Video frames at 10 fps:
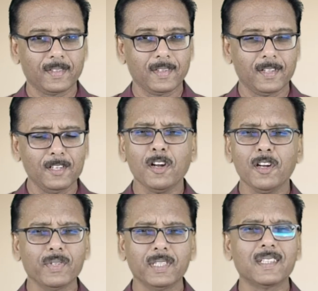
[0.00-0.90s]

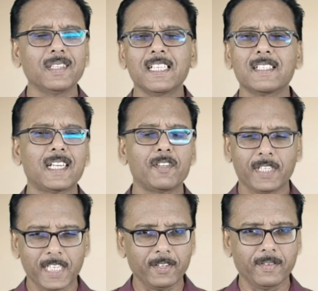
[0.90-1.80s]
not with the things that we
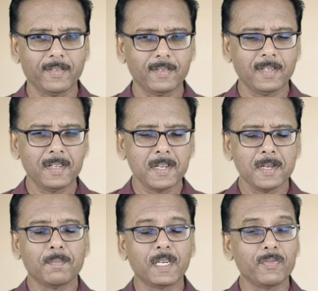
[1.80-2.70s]
give,
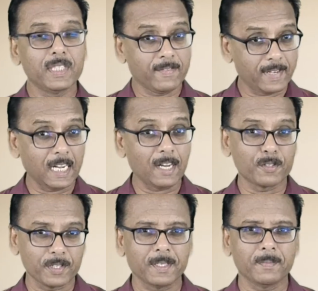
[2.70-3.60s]
but with our love
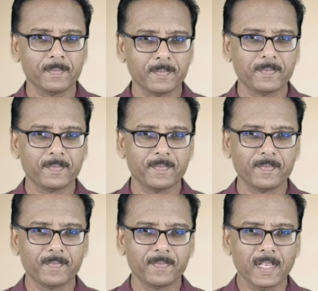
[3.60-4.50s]
to Him.
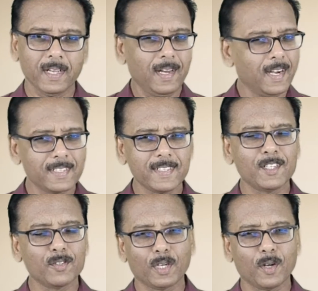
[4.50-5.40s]
Let us say
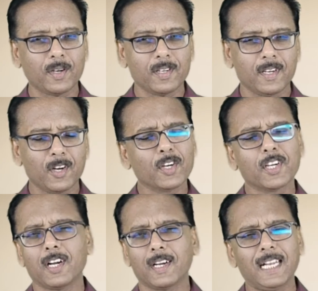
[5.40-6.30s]
to the Lord, oh
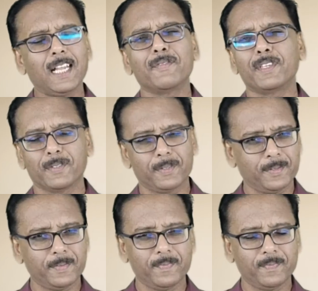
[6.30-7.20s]
God, I love you.
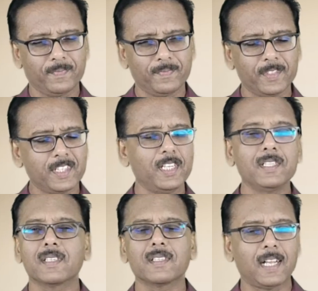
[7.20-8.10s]

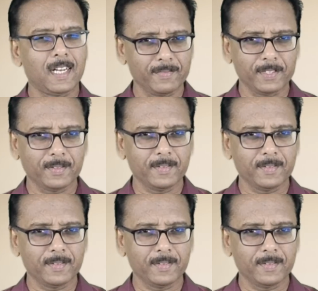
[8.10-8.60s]
Jesus, I love you.